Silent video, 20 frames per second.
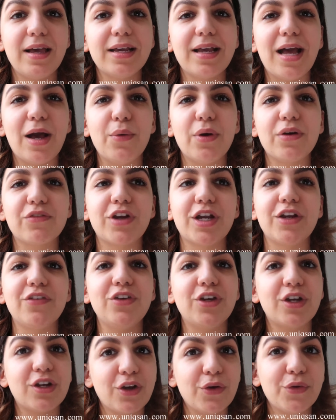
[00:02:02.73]
however if
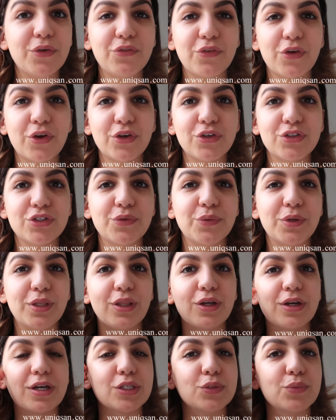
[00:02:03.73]
you're going for a dewy
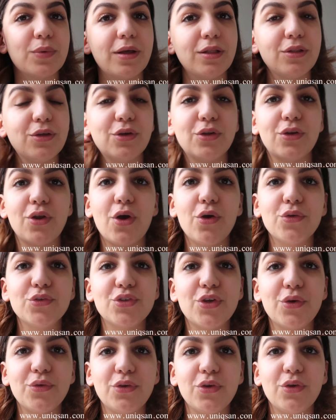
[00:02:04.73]
look as well, you could
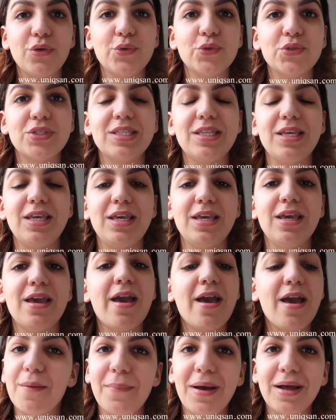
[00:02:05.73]
also use the
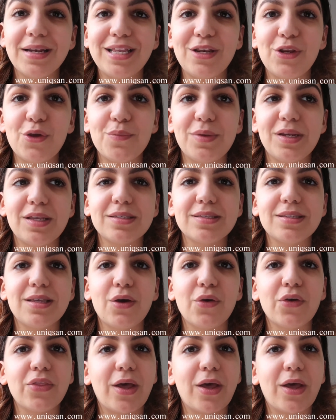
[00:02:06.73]
Armani Luminous Silk.